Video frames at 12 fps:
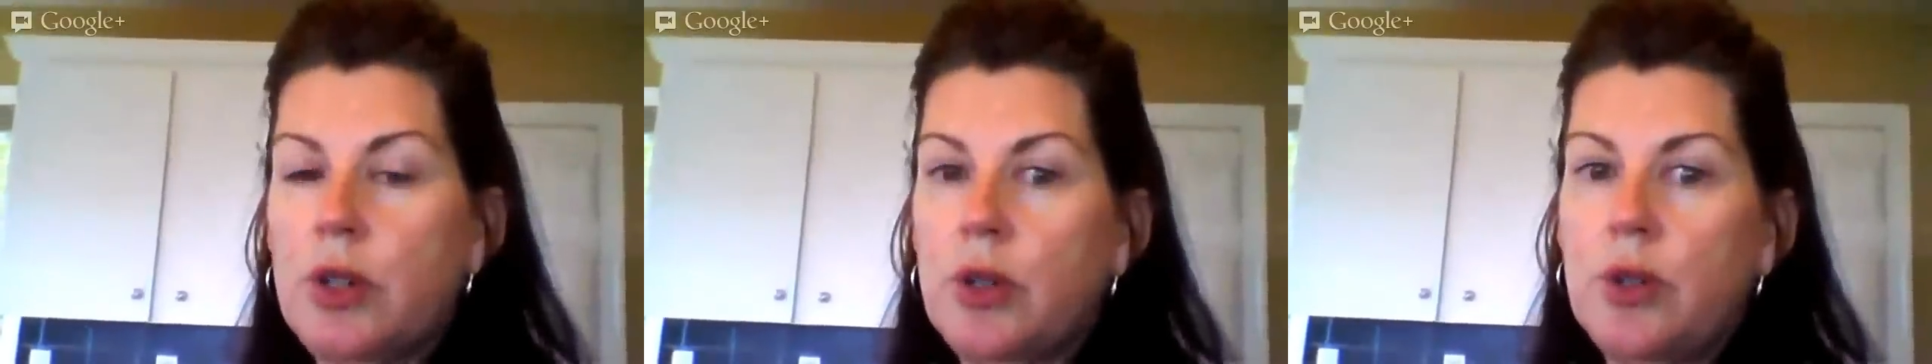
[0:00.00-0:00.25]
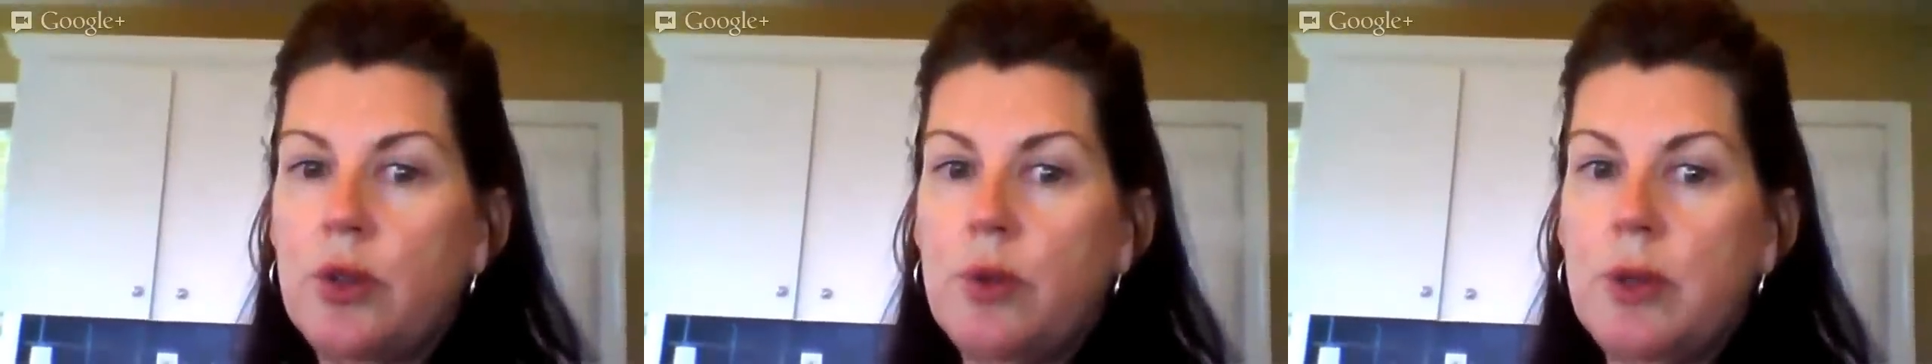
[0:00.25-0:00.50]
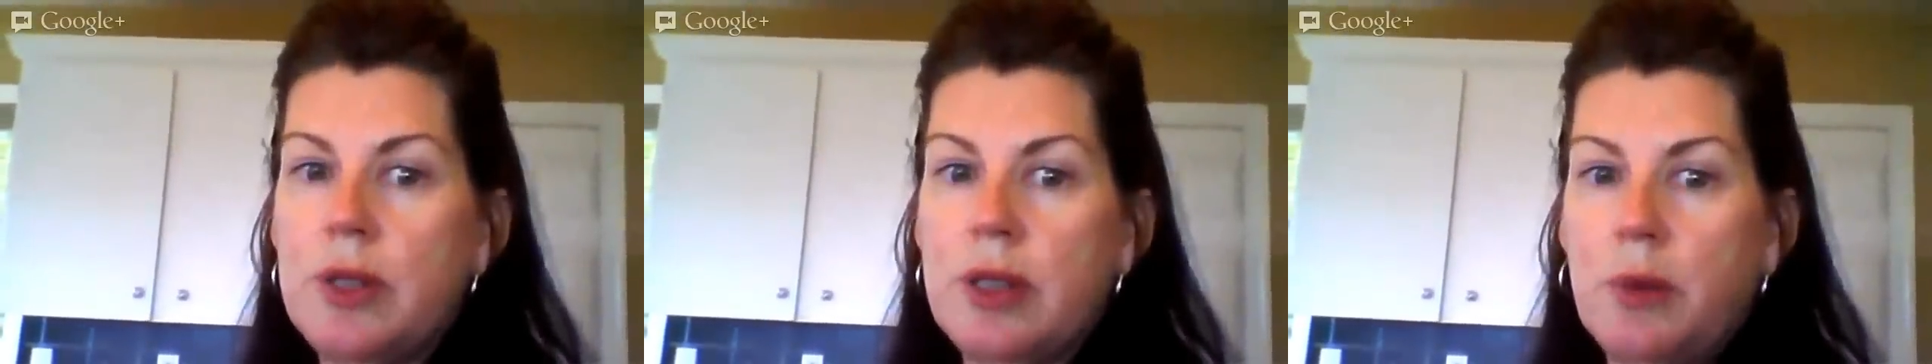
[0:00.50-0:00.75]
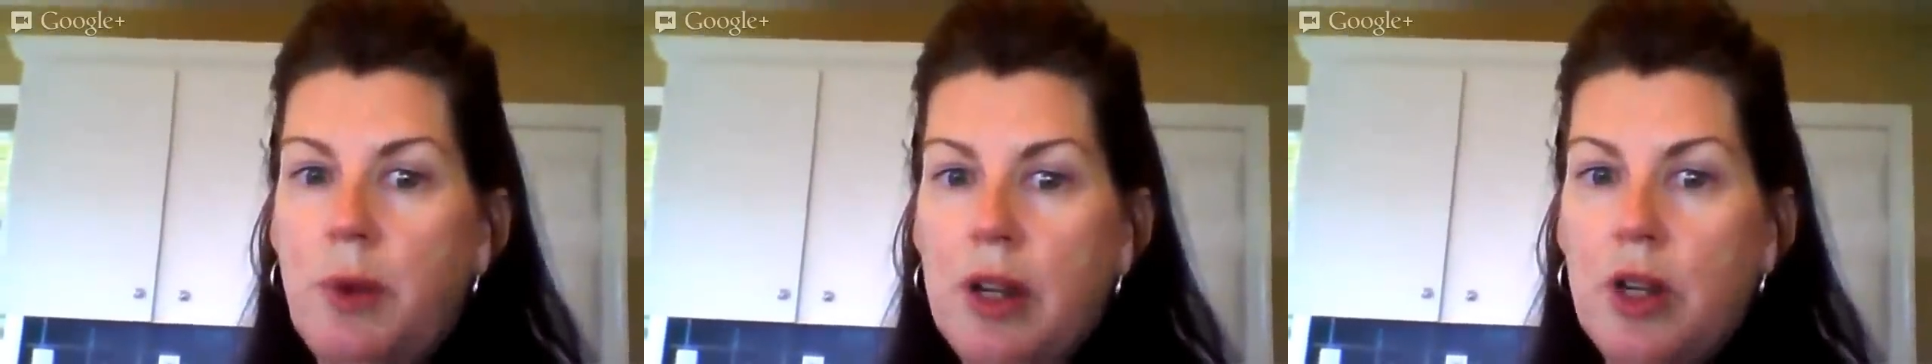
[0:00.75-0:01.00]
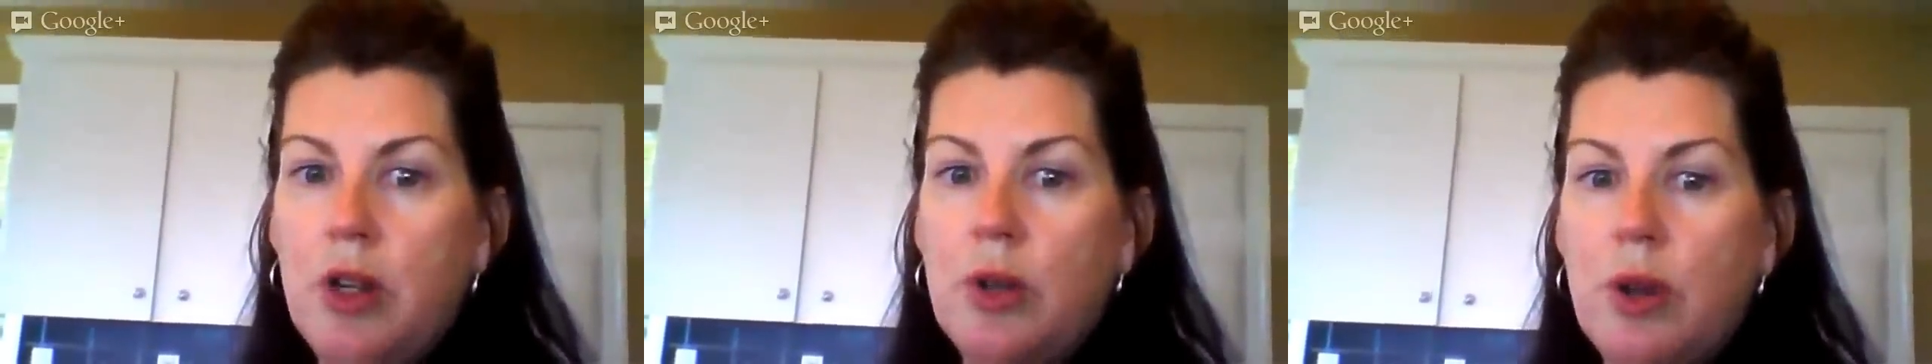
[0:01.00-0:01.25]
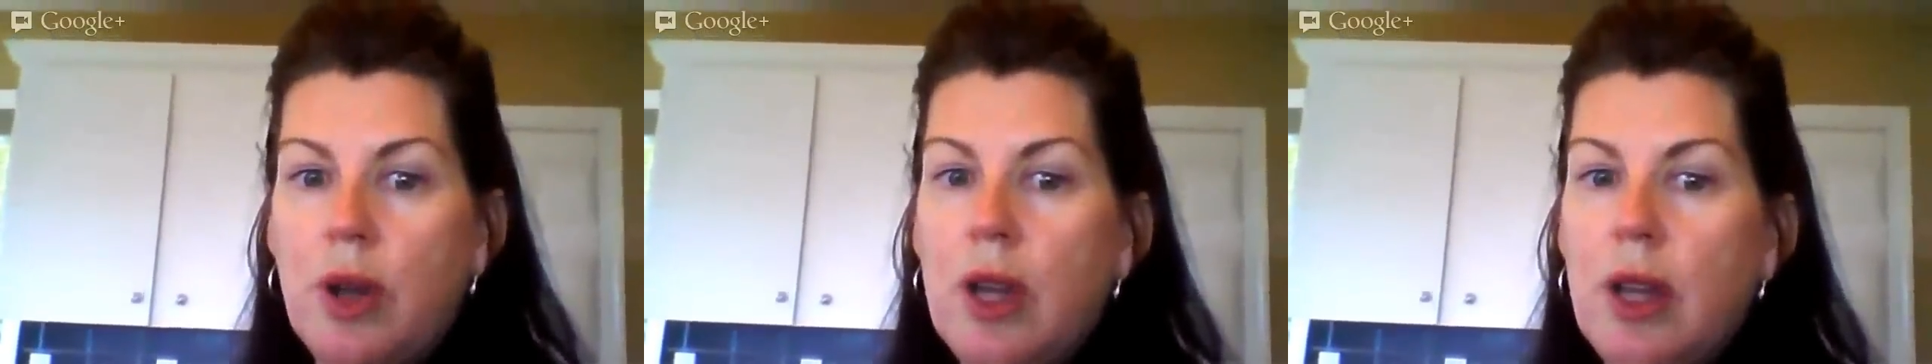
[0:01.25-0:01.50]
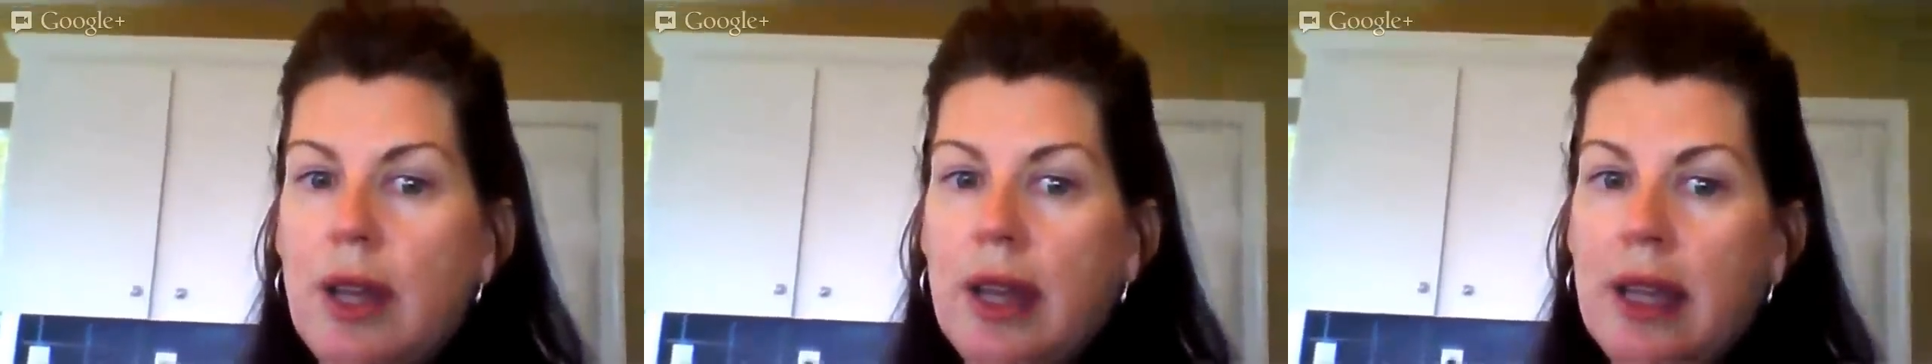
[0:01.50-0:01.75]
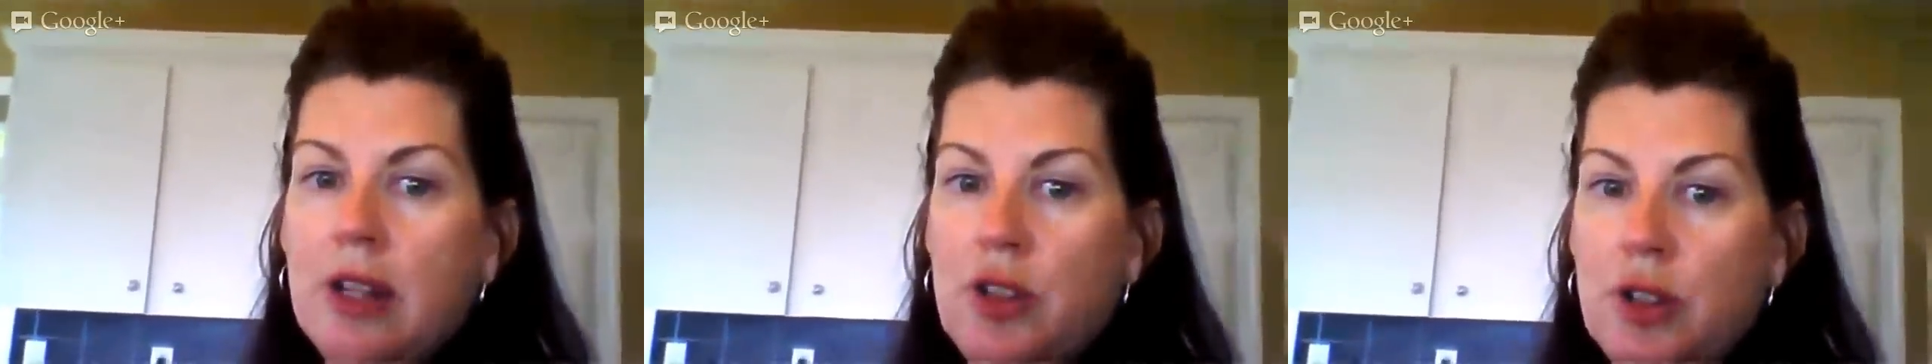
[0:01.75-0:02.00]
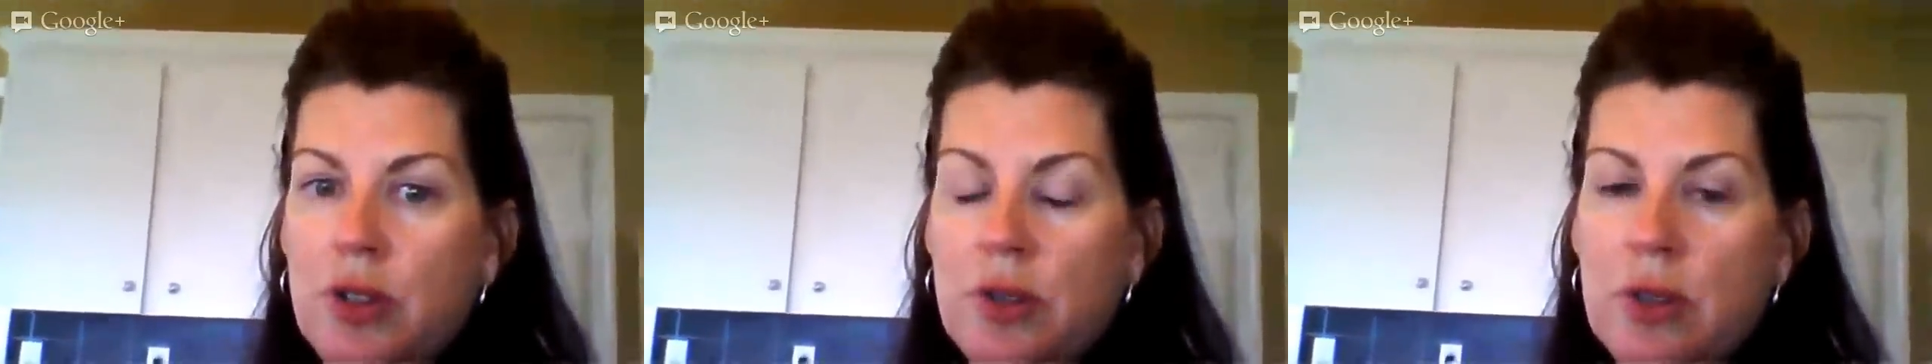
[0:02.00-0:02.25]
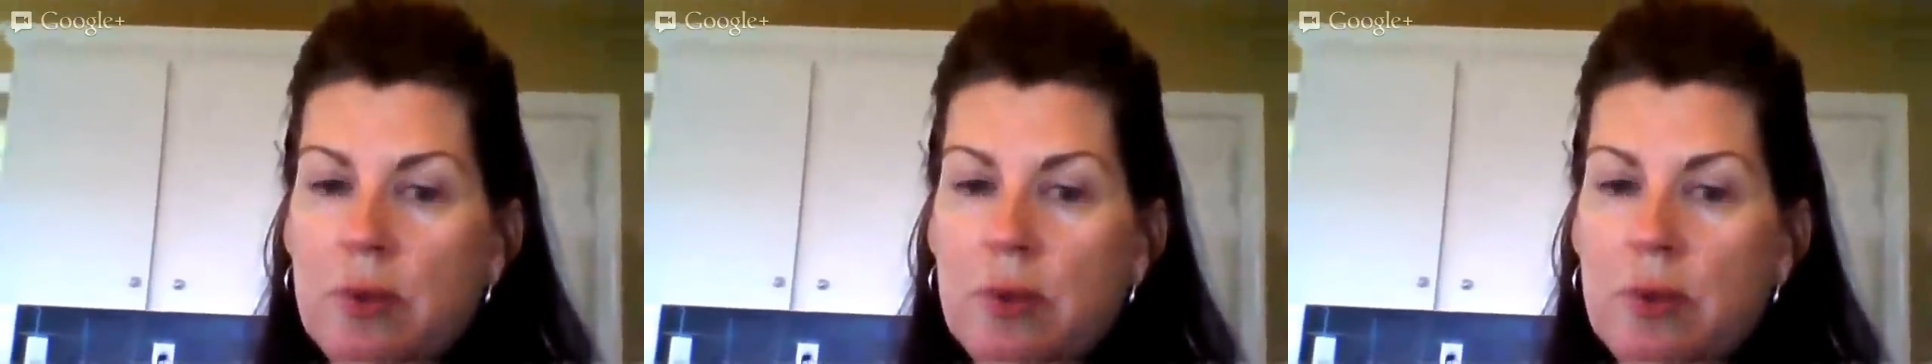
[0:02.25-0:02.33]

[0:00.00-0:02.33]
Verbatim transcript: who was the one who introduced